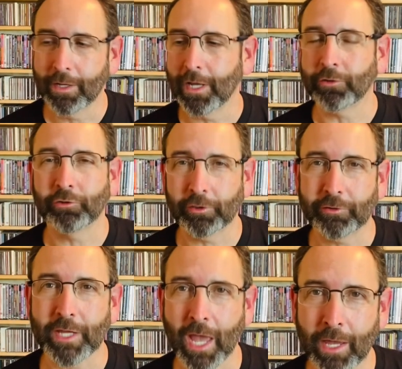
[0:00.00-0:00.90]
It's just
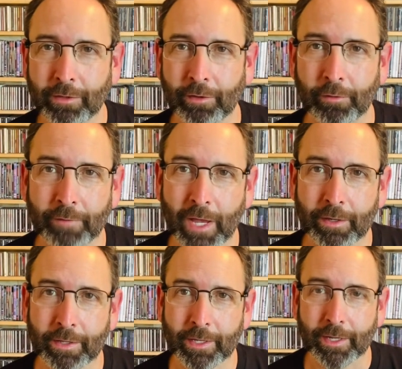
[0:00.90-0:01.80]
the end of Valley
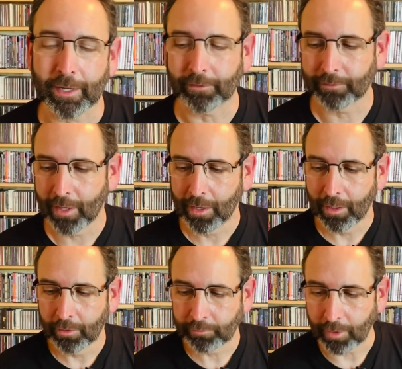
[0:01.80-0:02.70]
of the Kings.
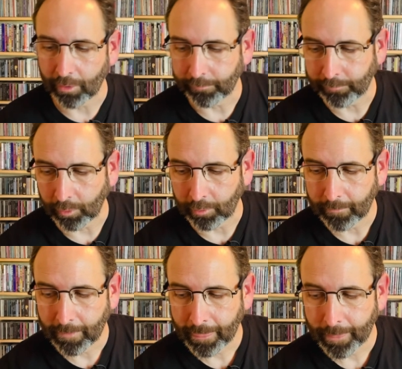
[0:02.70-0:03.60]
So for
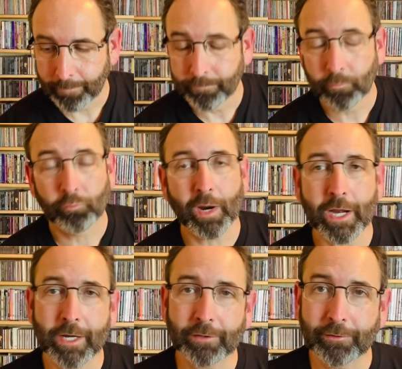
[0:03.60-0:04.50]

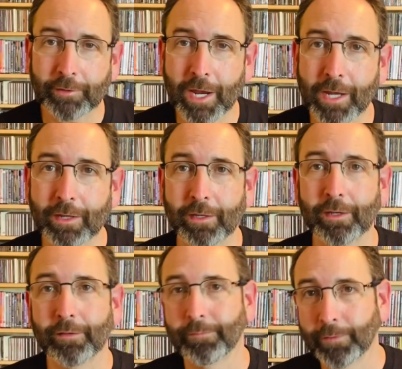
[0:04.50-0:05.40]
rating's sake,
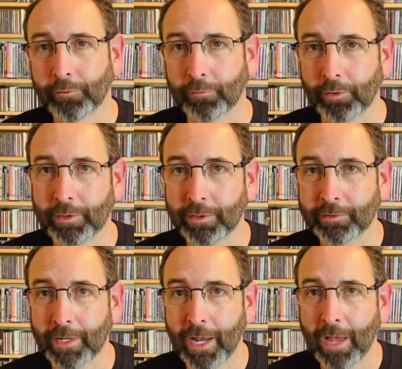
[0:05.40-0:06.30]
it's really just
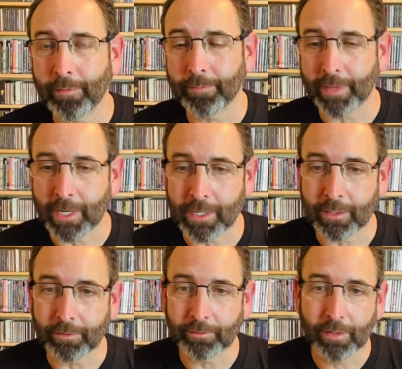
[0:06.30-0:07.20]
an album that
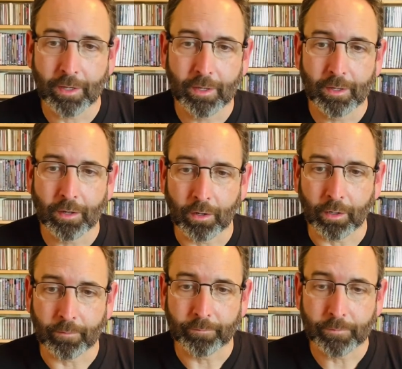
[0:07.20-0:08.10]
is,
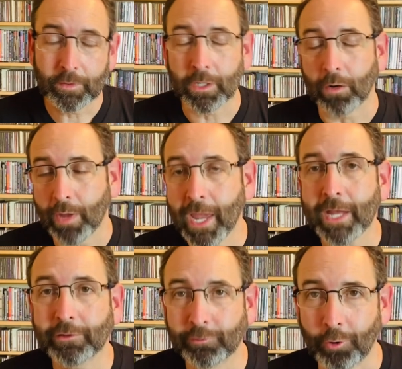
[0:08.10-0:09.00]
or you know,
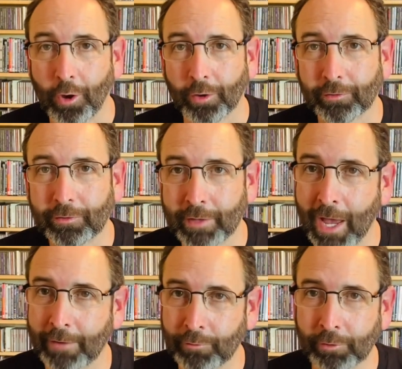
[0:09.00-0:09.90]
eight songs,
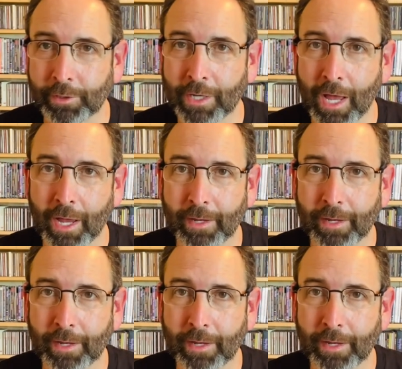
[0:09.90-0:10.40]
not really nine.